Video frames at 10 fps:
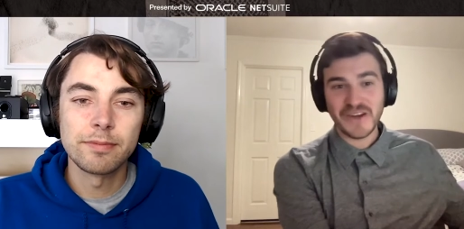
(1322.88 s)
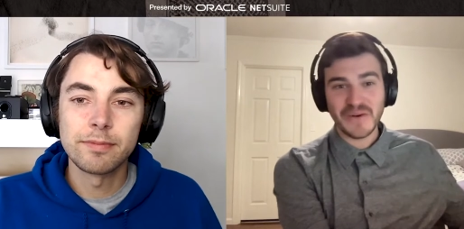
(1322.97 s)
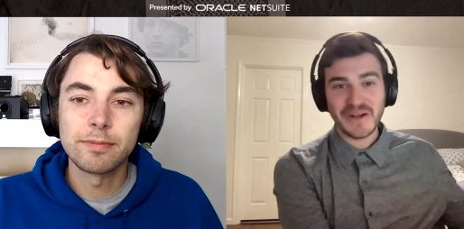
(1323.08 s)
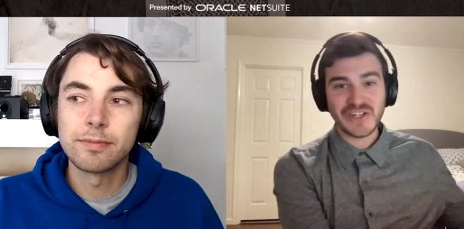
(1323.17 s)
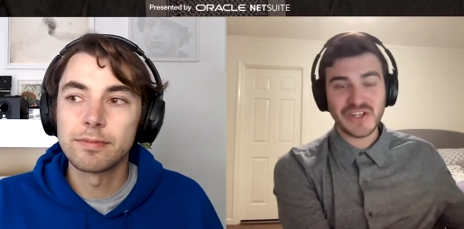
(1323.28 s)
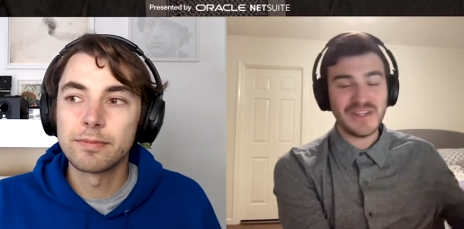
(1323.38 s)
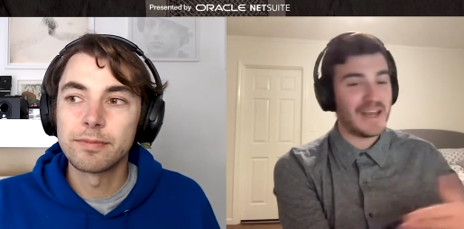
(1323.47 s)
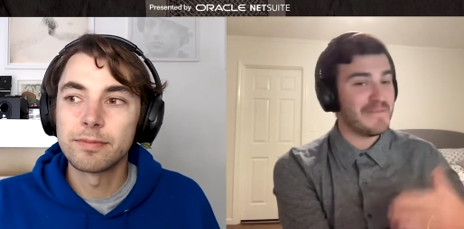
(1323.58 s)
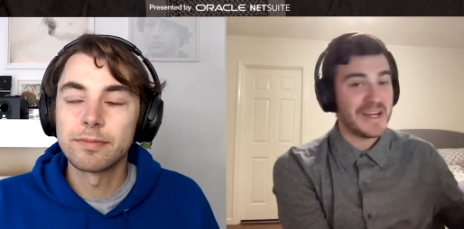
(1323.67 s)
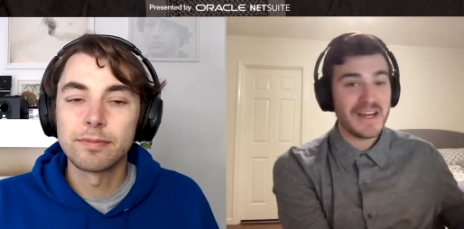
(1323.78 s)
Speaker 1: Federation.
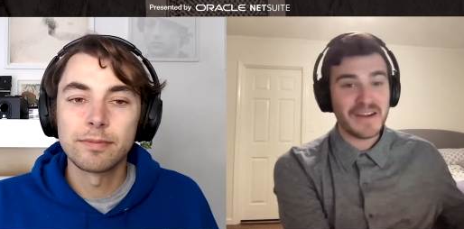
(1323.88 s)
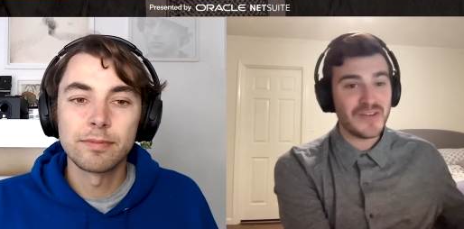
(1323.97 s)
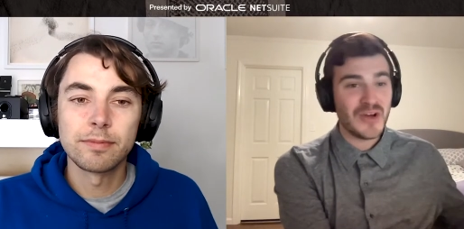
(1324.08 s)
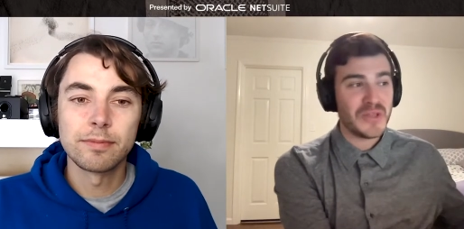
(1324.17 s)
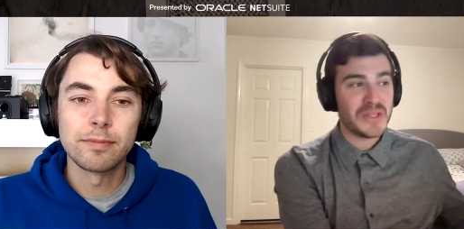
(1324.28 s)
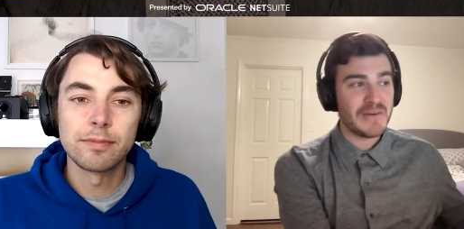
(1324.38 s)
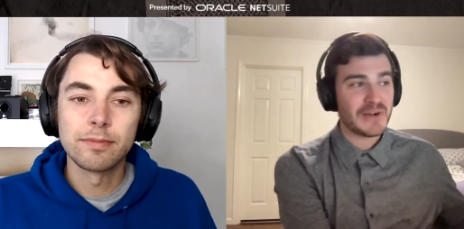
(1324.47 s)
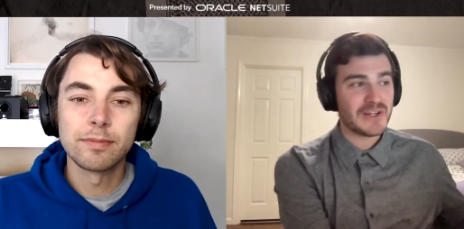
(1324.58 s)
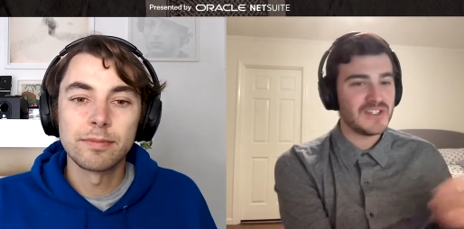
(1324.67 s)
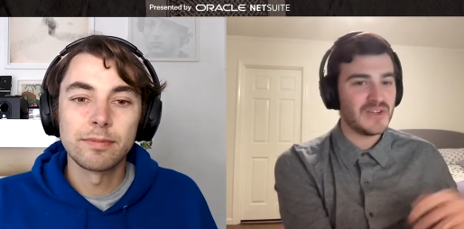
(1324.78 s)
They might not have known that they were
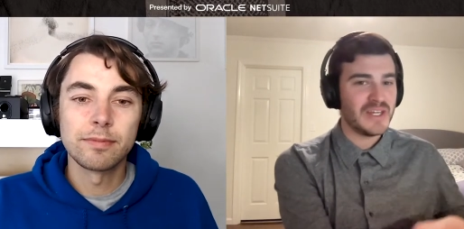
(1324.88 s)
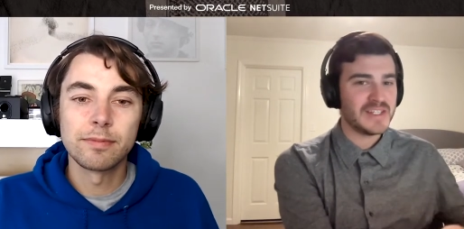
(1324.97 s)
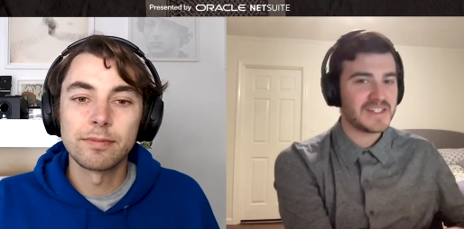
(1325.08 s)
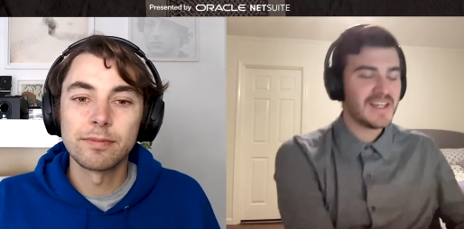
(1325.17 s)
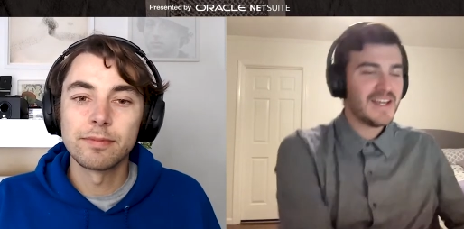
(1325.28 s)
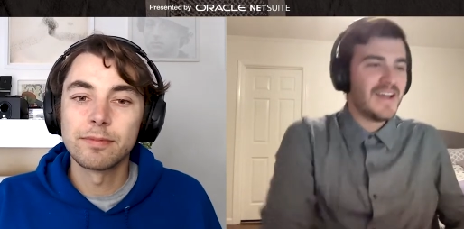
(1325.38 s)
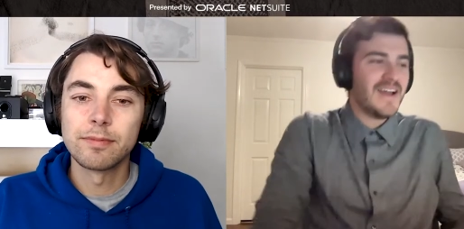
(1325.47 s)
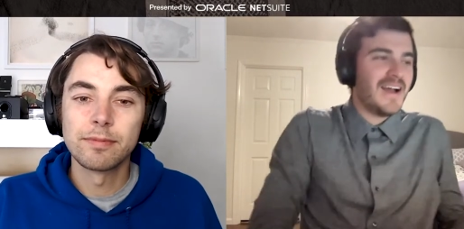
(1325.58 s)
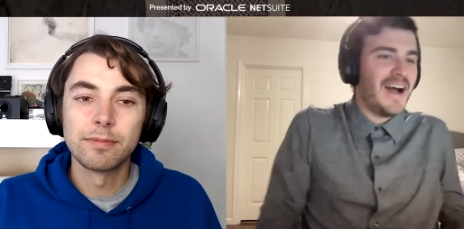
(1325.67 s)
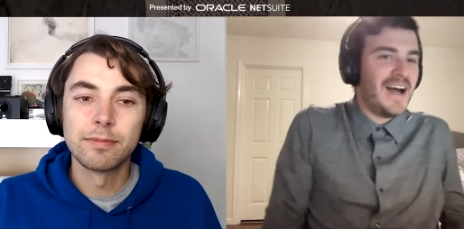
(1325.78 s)
going to do this.
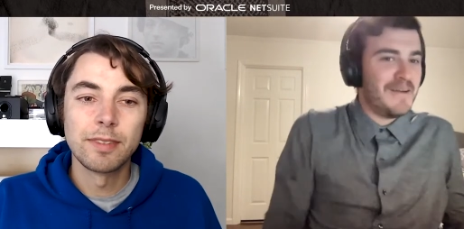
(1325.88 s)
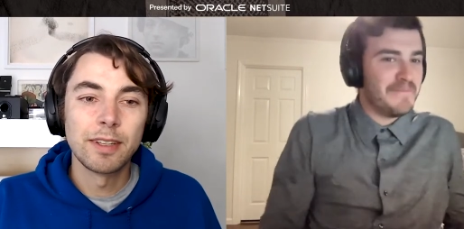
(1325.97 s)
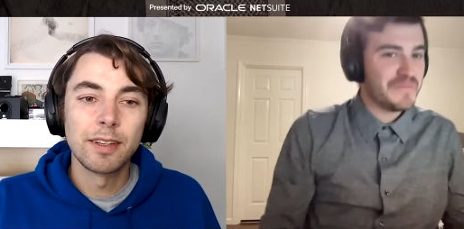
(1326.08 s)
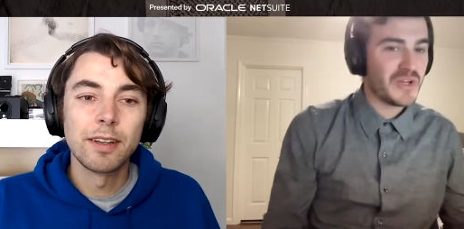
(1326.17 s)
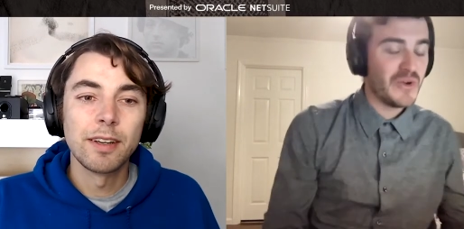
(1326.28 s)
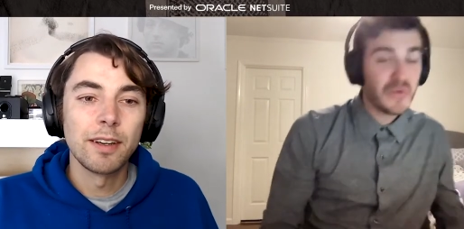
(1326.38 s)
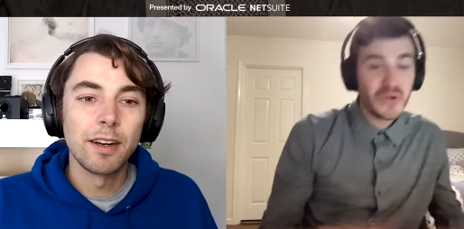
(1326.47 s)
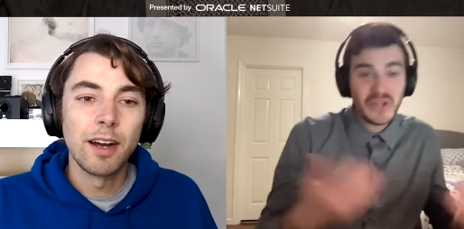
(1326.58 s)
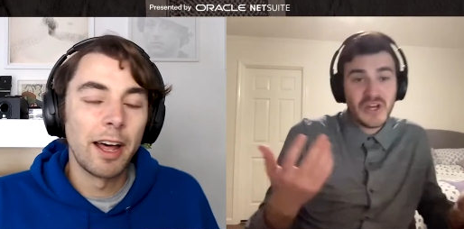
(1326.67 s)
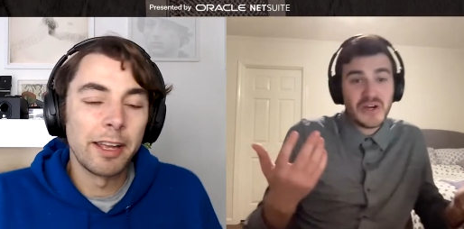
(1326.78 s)
Um, so who
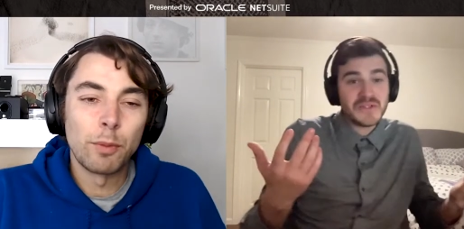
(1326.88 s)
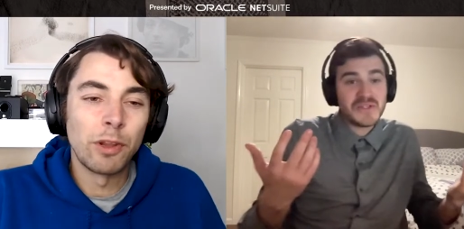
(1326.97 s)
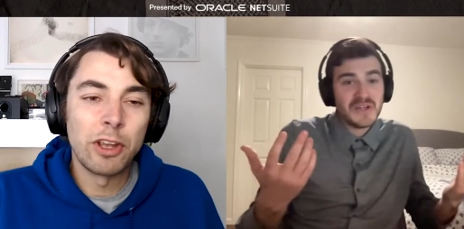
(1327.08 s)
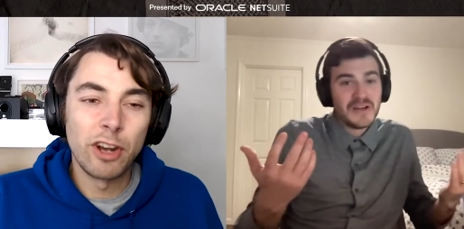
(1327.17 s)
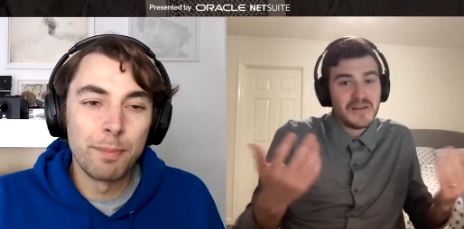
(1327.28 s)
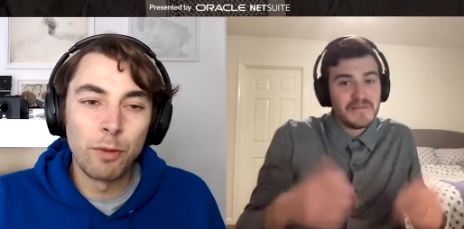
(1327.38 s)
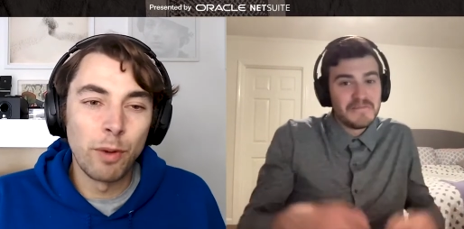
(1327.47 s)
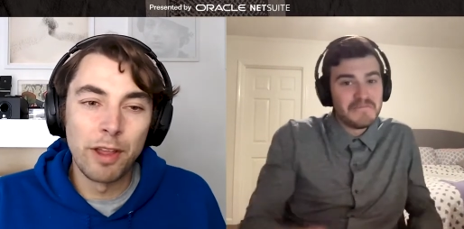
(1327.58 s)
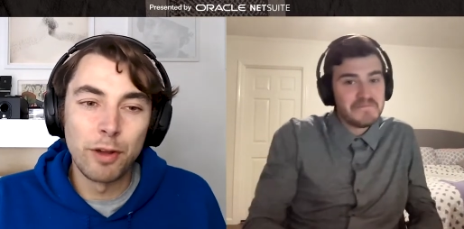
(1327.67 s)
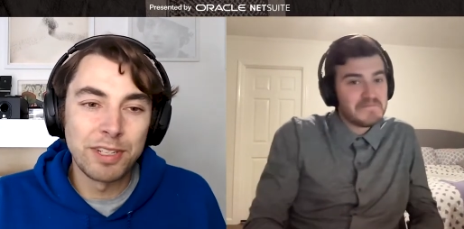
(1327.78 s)
really knows? It really could
Speaker 2: have been one of
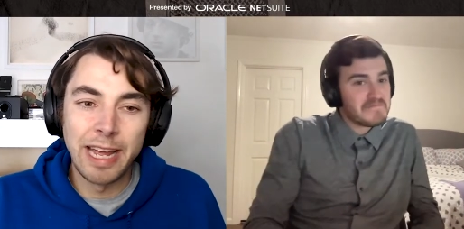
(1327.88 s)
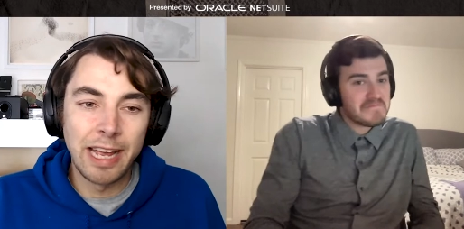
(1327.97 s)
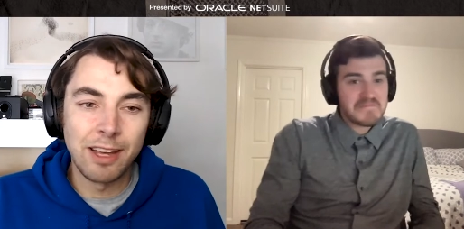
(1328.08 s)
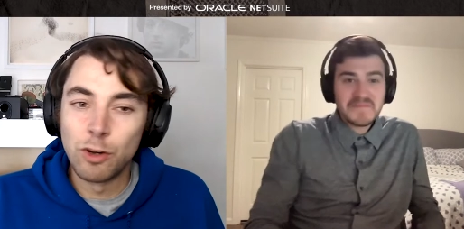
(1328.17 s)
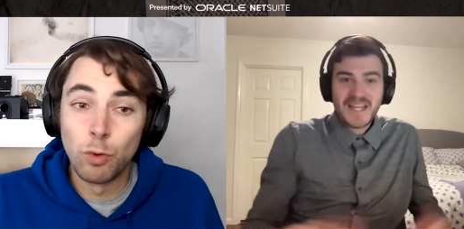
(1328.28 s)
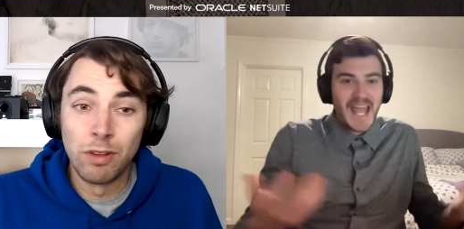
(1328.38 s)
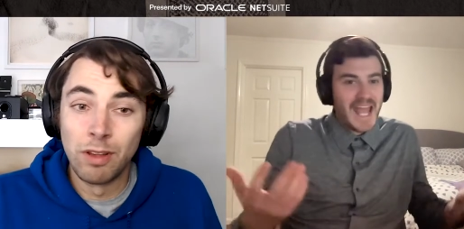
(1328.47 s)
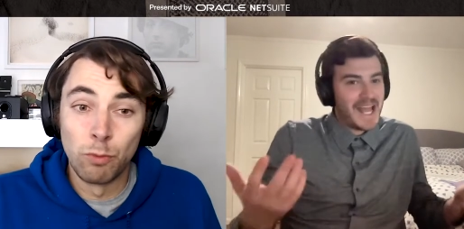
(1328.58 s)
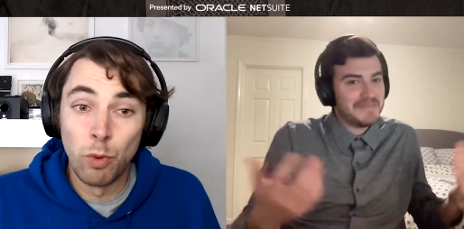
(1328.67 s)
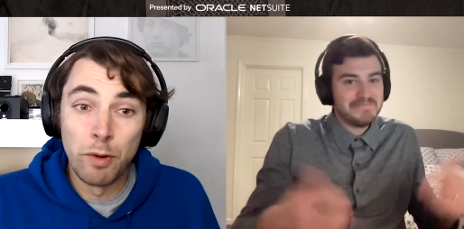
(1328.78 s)
those like
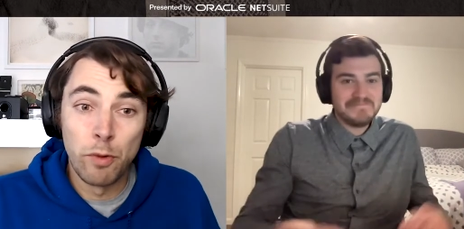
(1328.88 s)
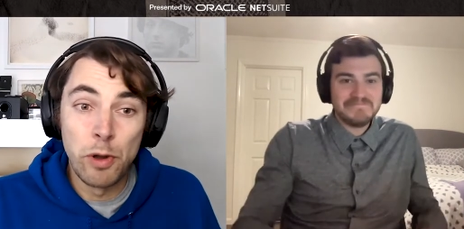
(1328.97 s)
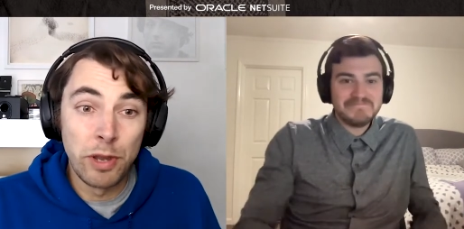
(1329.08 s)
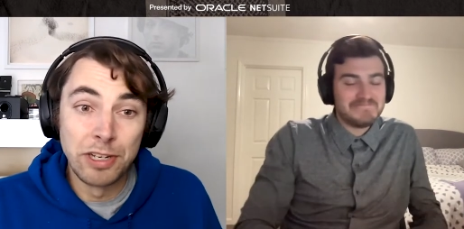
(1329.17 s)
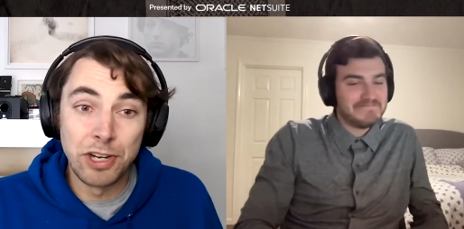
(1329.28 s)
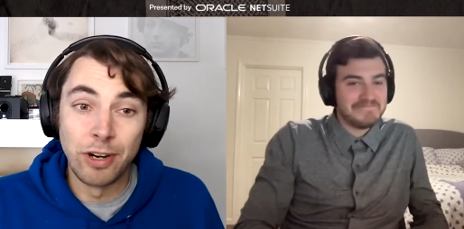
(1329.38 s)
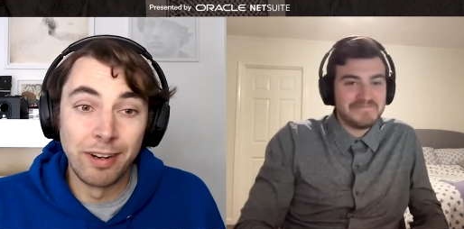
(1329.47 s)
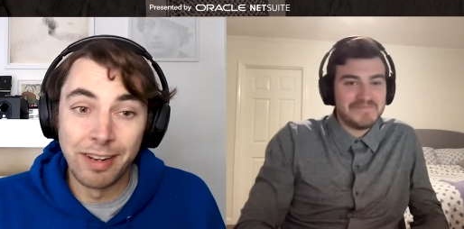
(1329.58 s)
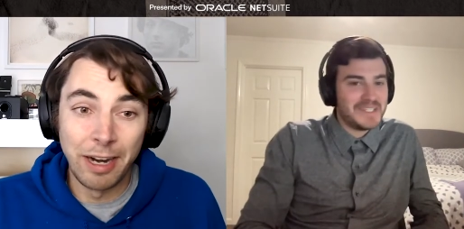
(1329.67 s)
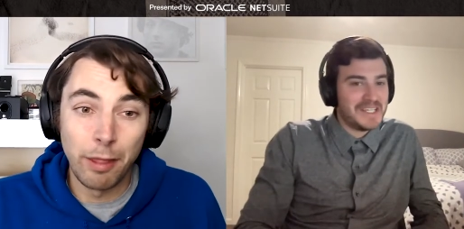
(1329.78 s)
one rogue intern
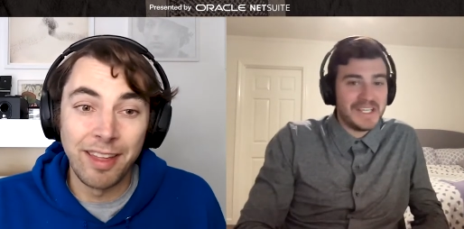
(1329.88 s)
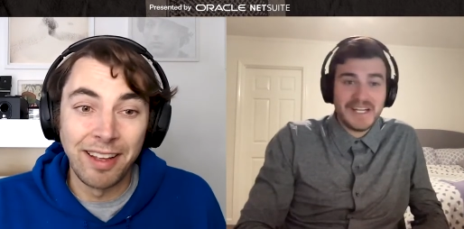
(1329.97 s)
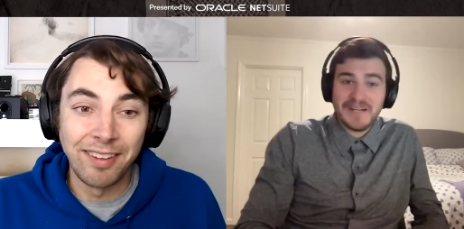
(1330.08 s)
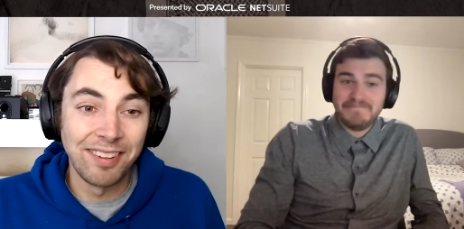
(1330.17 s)
kind of things. Yeah,